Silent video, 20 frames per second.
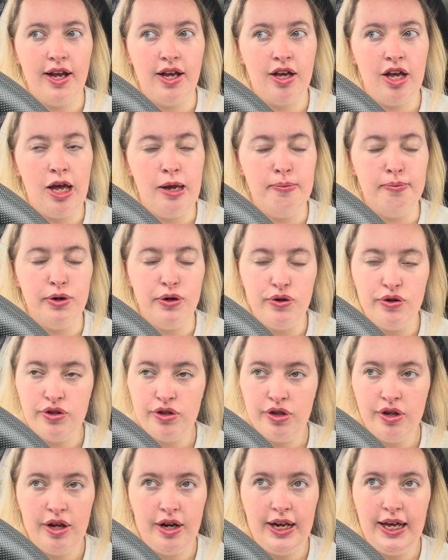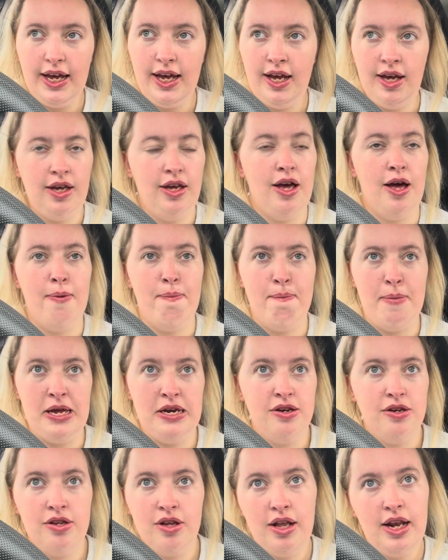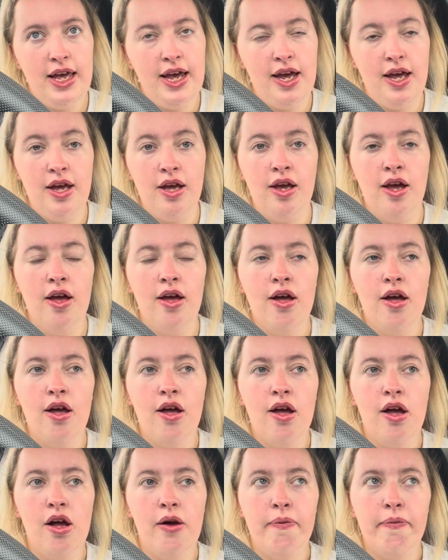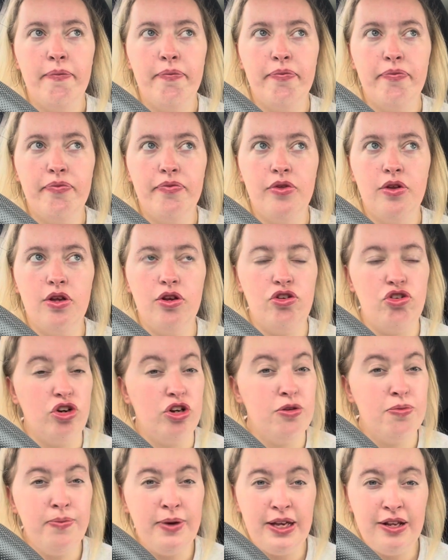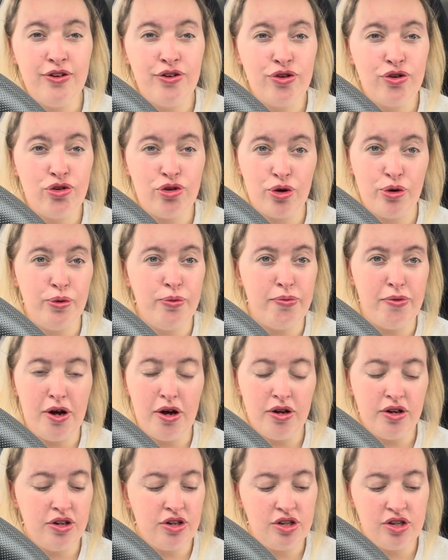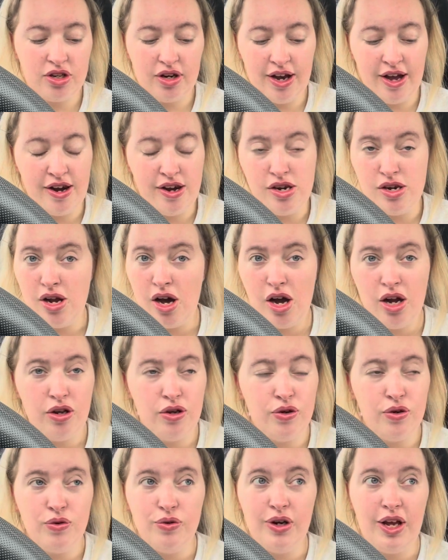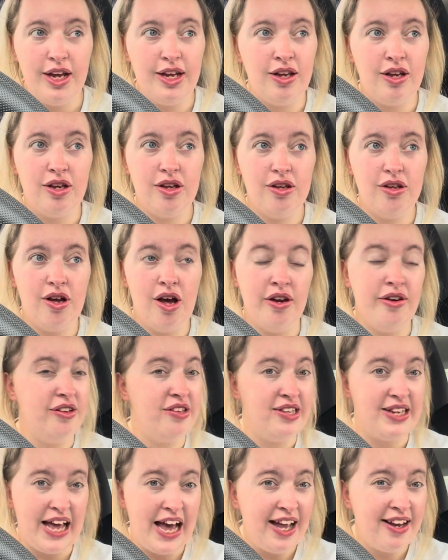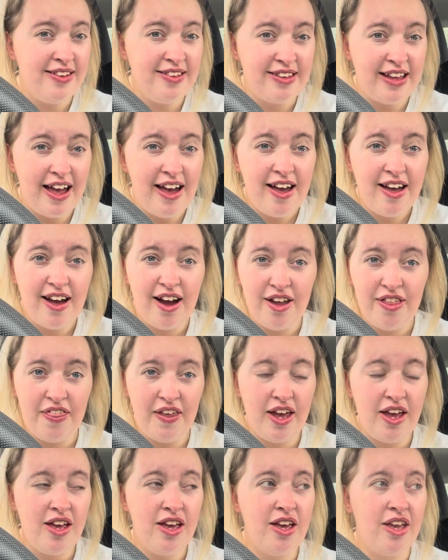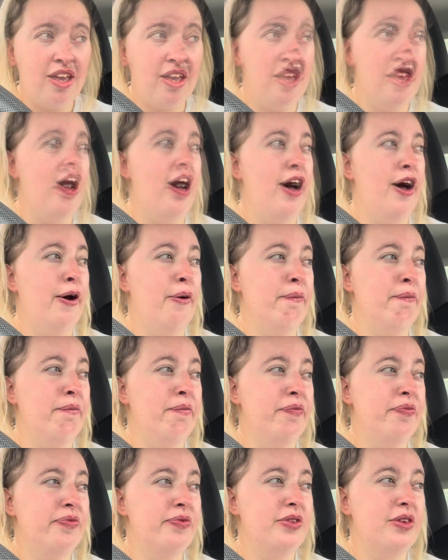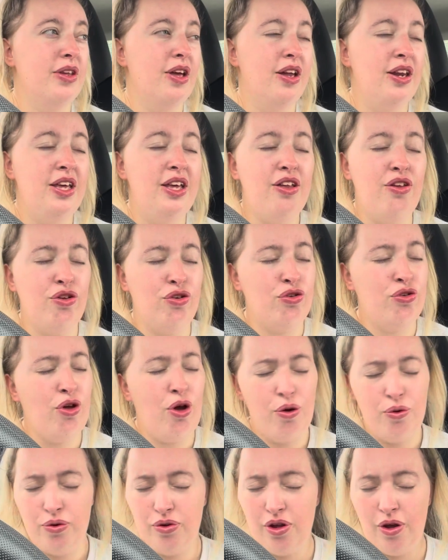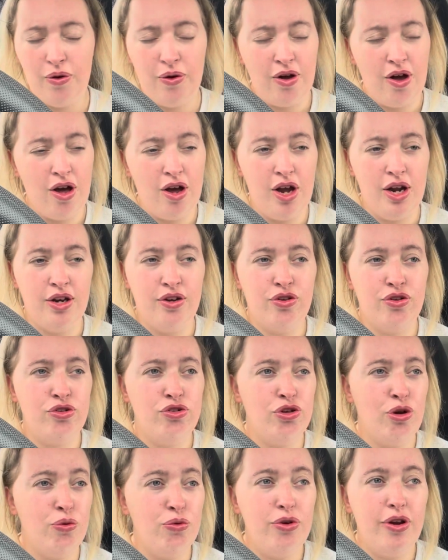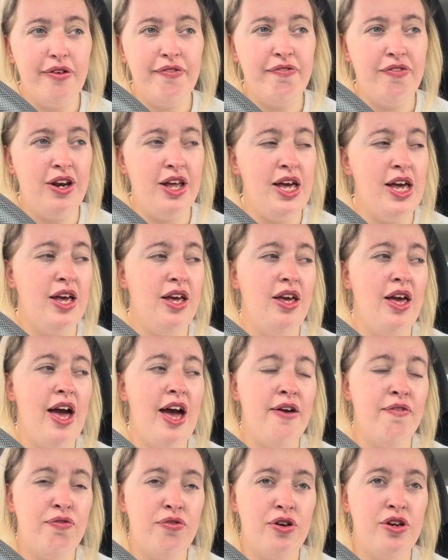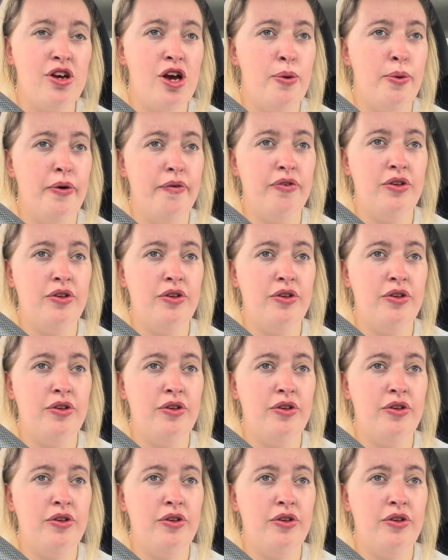emotionally and mentally. It just means so much, and Niall like understands that, I think. And he's so kind, so lovely every time I've